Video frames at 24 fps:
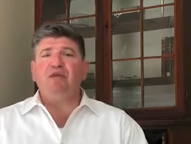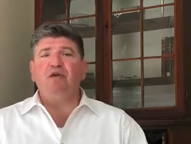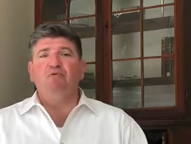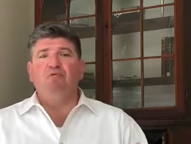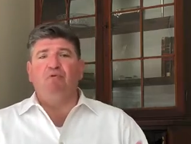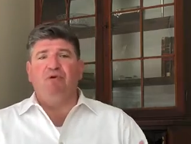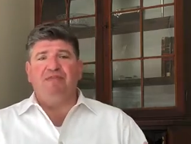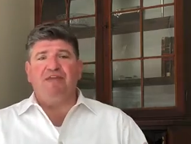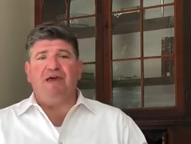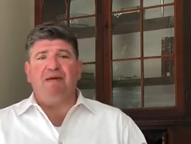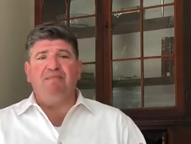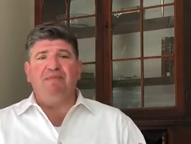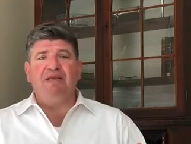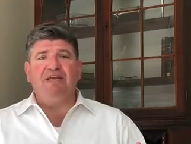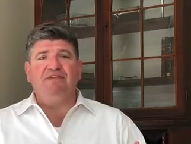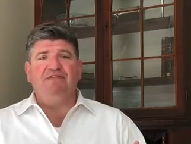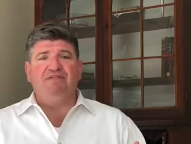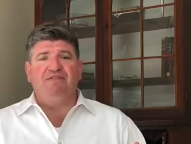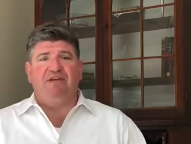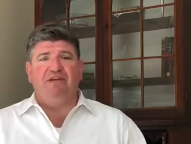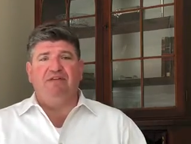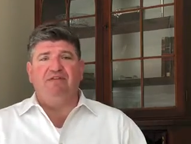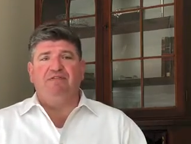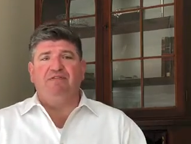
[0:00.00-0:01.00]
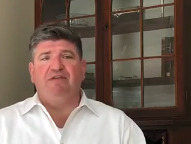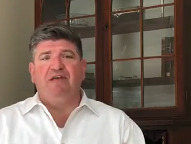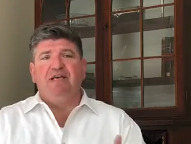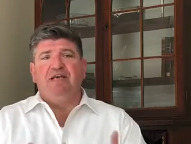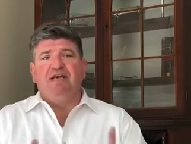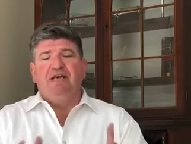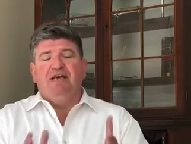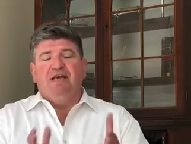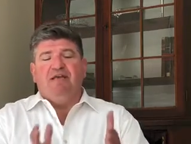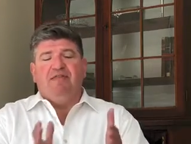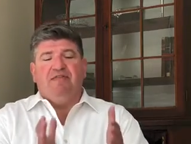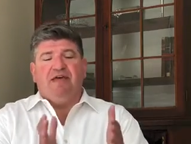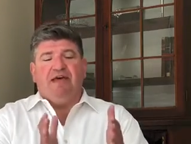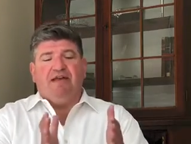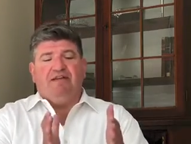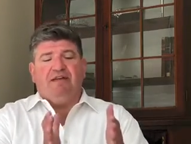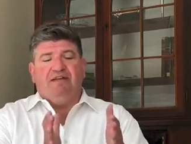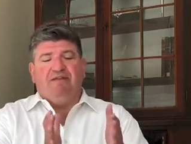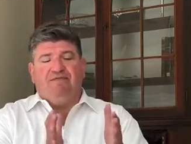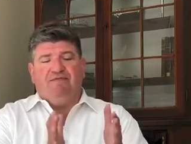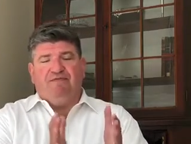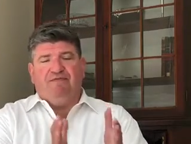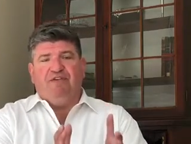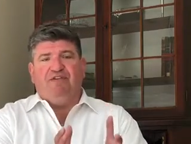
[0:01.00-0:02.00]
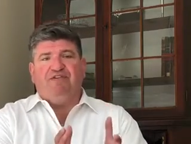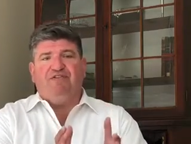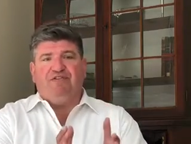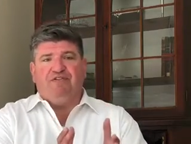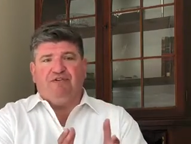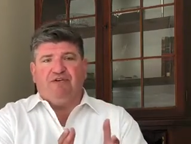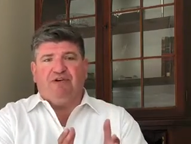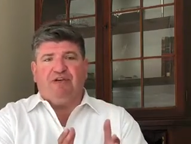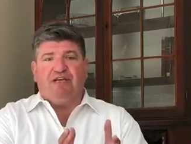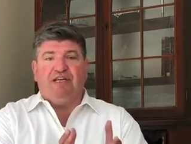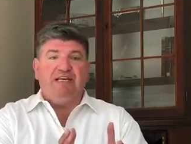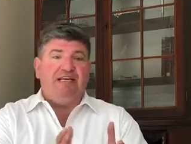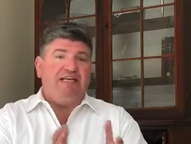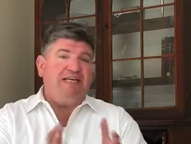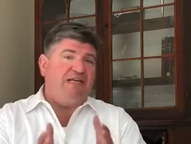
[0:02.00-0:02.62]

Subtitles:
What that means is that the Fifth Circuit,